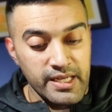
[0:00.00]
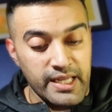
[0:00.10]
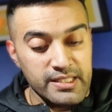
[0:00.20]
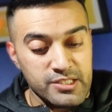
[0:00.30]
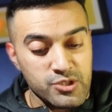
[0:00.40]

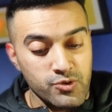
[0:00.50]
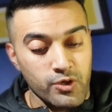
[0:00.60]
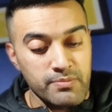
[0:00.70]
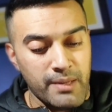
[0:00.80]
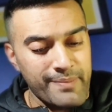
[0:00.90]
It
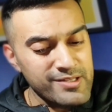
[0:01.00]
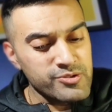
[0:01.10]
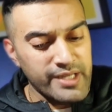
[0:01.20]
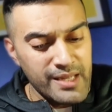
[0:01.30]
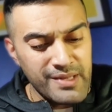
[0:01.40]
destroyed my
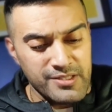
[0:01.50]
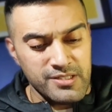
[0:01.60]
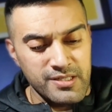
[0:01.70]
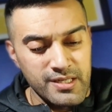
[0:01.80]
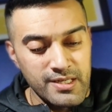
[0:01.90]
mental image."
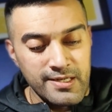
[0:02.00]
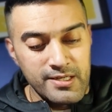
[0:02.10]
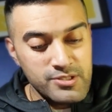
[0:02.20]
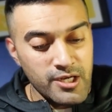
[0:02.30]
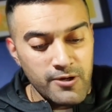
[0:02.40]

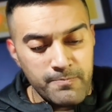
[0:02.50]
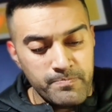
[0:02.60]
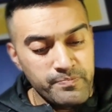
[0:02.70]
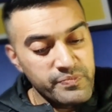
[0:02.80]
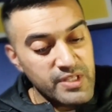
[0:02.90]
So,
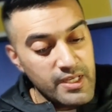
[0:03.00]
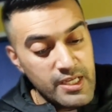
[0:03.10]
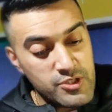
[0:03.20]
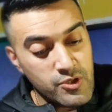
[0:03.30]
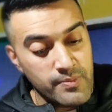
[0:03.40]
it
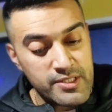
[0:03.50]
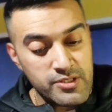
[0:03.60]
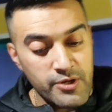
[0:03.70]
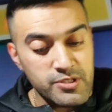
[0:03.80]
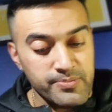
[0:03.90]
should come as
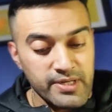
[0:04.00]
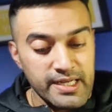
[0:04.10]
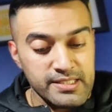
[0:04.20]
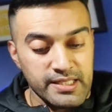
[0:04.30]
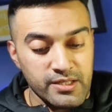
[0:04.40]
no
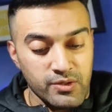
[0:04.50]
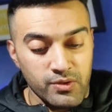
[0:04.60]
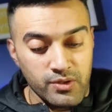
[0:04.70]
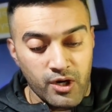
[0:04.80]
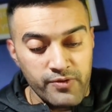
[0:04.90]
surprise that the
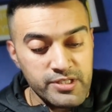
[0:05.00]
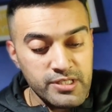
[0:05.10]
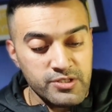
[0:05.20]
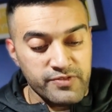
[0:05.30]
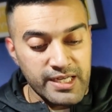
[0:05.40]

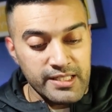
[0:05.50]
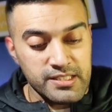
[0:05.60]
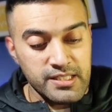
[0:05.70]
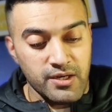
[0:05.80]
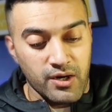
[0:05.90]
origins of
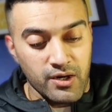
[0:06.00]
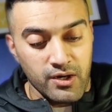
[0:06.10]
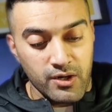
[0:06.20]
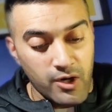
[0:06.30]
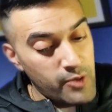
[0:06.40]
Jealousy
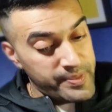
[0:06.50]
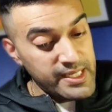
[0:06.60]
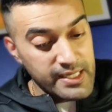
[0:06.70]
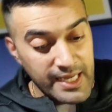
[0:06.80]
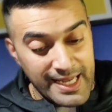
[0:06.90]
are
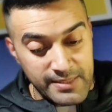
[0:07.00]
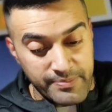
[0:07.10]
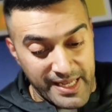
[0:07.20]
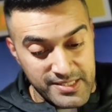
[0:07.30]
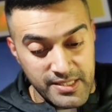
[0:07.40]
opaque at
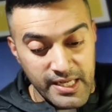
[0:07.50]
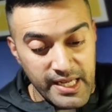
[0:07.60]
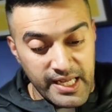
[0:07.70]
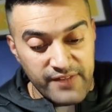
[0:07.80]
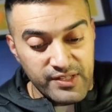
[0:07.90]
best.
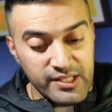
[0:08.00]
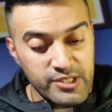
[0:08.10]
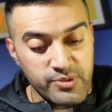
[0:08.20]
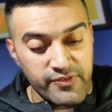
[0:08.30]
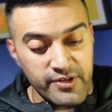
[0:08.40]
If the
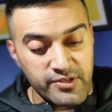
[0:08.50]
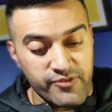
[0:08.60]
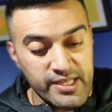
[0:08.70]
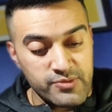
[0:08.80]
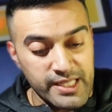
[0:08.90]
lyrics refer to
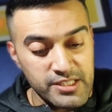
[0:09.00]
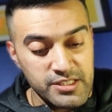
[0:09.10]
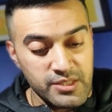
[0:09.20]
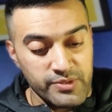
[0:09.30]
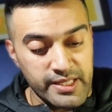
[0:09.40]
Freddie's
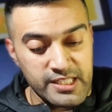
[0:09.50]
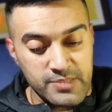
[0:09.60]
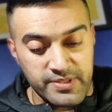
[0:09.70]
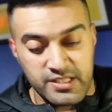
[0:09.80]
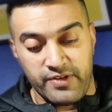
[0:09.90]
relationship with any
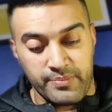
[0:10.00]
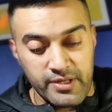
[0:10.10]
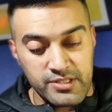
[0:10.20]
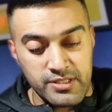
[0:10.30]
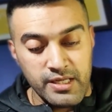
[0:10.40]
specific
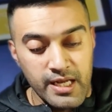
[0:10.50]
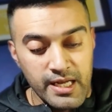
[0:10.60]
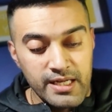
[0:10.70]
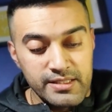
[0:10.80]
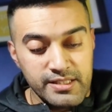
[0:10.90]
person,
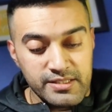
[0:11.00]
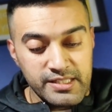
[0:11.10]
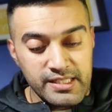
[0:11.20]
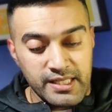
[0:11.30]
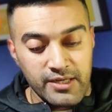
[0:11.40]
the
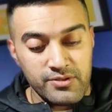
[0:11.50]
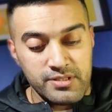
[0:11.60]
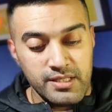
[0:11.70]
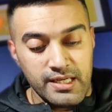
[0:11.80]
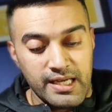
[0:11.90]
details
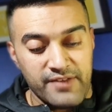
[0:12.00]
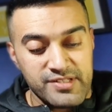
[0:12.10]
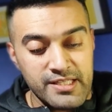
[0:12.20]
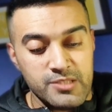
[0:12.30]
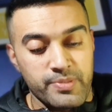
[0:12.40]
have
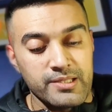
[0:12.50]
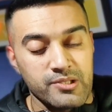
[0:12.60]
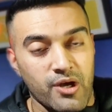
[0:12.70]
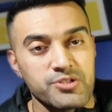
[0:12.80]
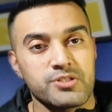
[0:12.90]
since been
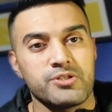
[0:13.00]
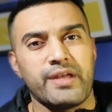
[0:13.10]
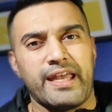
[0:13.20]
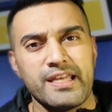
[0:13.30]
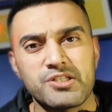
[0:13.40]
lost to
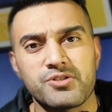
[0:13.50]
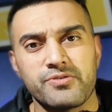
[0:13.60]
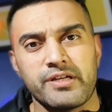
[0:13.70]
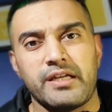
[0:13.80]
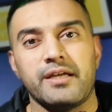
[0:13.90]

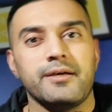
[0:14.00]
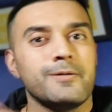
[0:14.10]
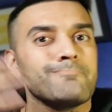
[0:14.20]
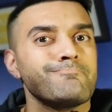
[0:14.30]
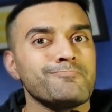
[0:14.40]
history.
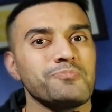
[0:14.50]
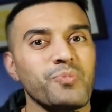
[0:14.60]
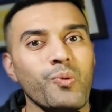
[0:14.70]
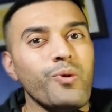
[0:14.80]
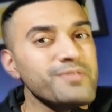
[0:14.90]

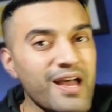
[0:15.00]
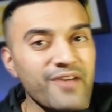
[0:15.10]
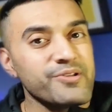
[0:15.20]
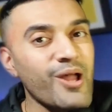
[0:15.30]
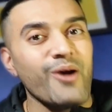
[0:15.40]
We'll
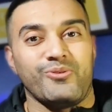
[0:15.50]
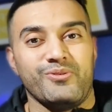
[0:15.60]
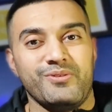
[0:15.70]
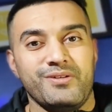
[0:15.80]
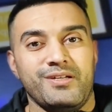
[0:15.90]
never know.
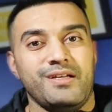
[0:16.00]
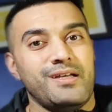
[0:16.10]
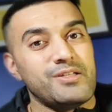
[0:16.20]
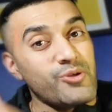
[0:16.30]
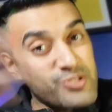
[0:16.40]

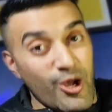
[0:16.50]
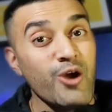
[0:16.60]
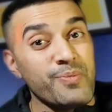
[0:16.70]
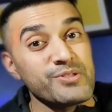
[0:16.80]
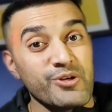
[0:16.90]
So it's
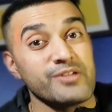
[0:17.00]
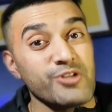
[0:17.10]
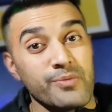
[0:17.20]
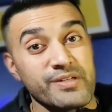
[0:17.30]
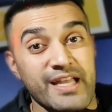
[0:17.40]
open to
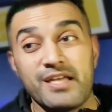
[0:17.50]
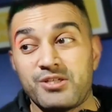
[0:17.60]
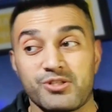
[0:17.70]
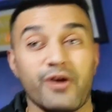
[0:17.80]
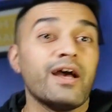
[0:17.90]

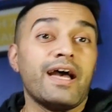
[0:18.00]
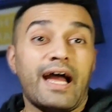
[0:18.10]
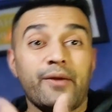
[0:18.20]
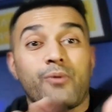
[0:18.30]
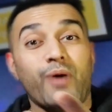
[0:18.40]
interpretation. So
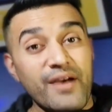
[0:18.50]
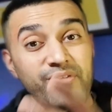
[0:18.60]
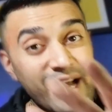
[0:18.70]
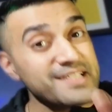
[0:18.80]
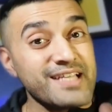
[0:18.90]
anyway, whatever
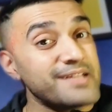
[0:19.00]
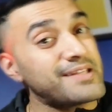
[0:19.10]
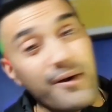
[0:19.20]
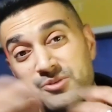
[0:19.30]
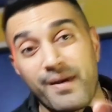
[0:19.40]
I said,
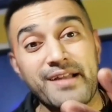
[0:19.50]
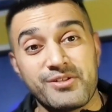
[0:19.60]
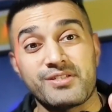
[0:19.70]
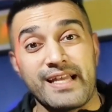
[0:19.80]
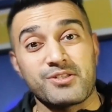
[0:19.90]
that was my
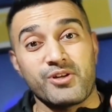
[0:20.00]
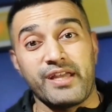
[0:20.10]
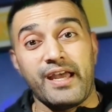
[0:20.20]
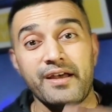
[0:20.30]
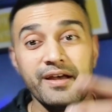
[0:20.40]
two cents on
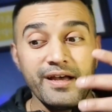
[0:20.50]
it.